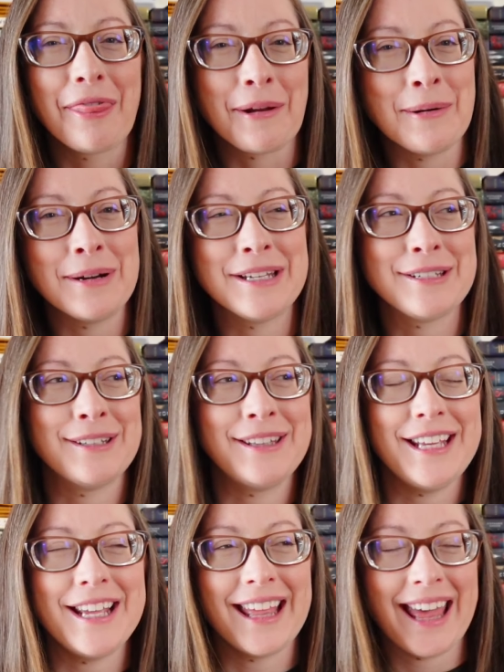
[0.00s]
thrown into
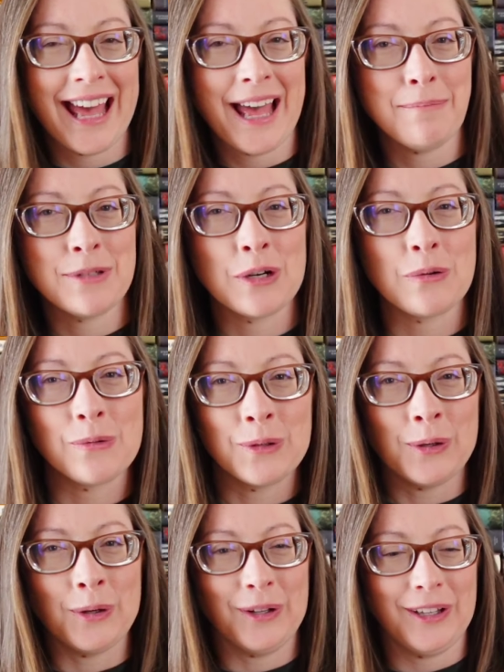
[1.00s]
the captain
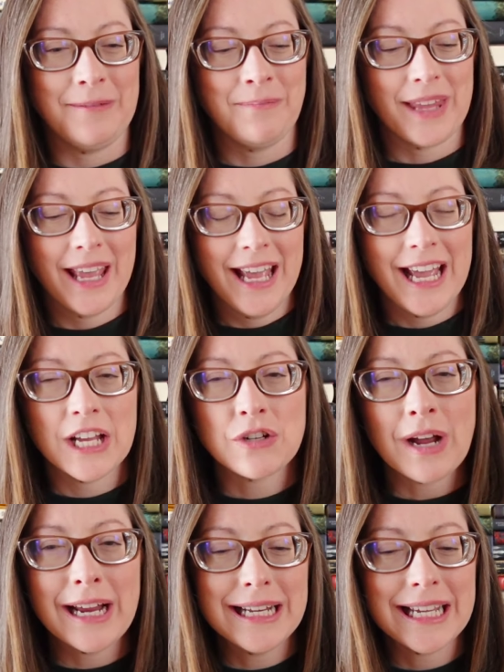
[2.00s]
role and
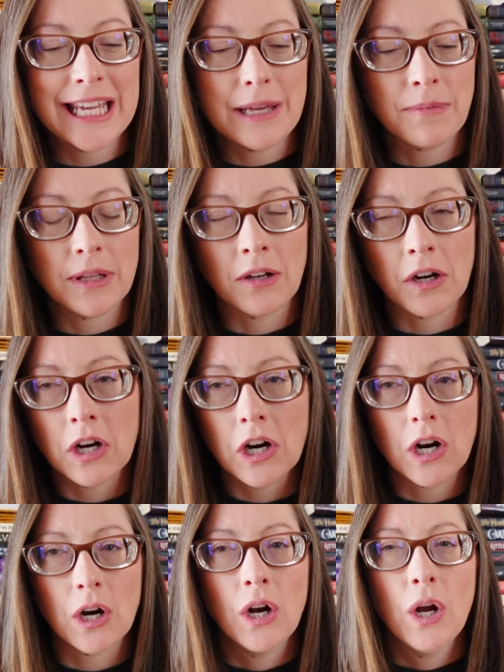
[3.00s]
trying to keep
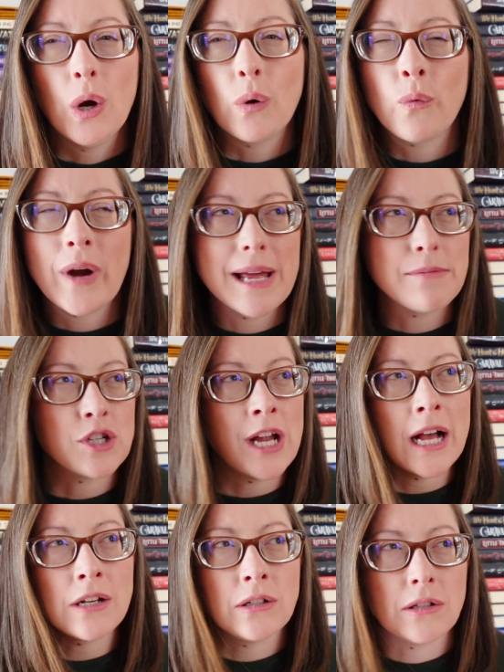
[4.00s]
her
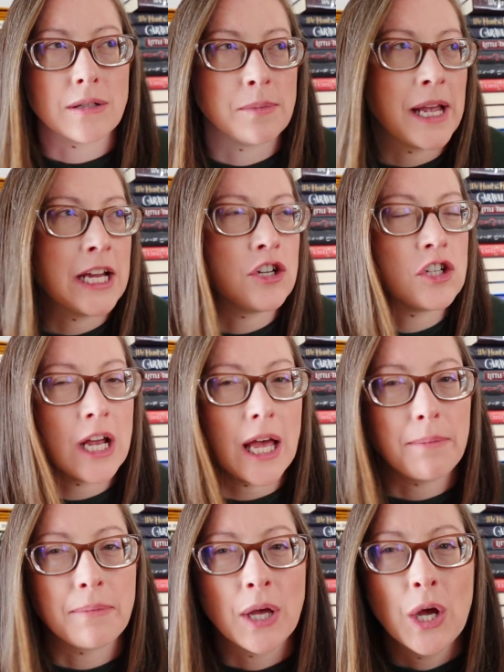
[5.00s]
ramshackle
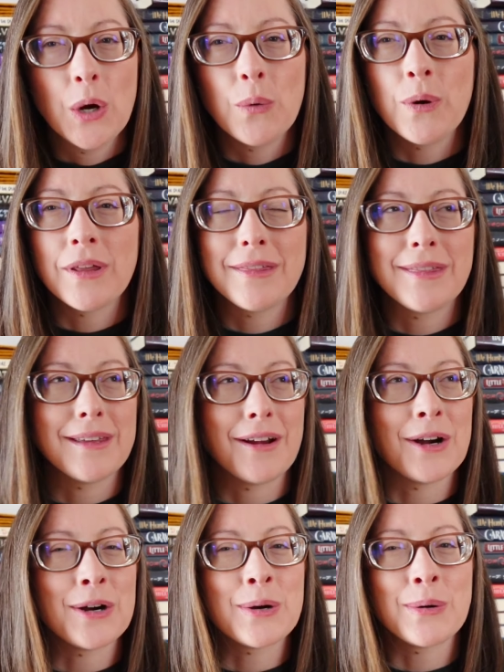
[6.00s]
spaceship with
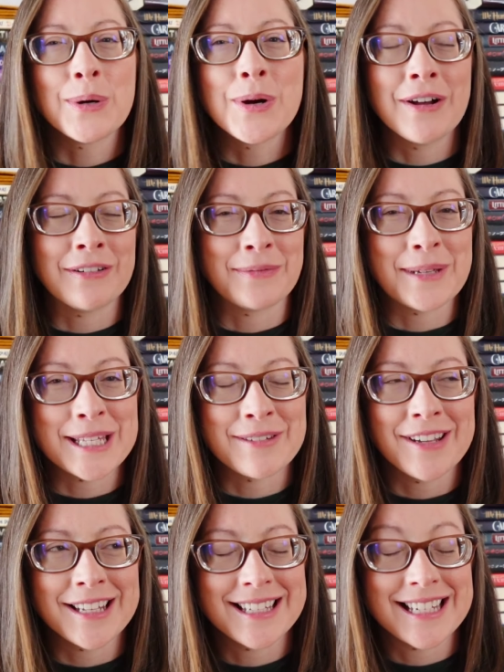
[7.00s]
her crew of
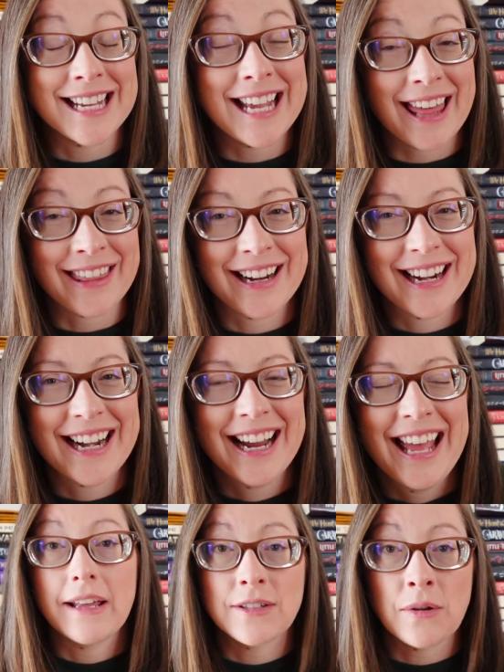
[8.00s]
misfits together.
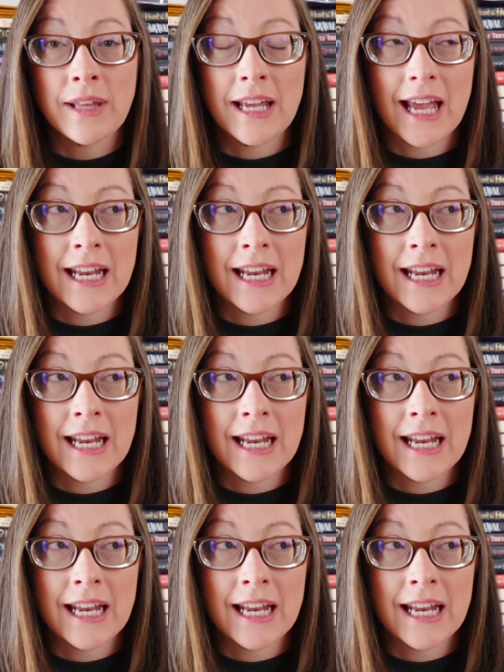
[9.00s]
So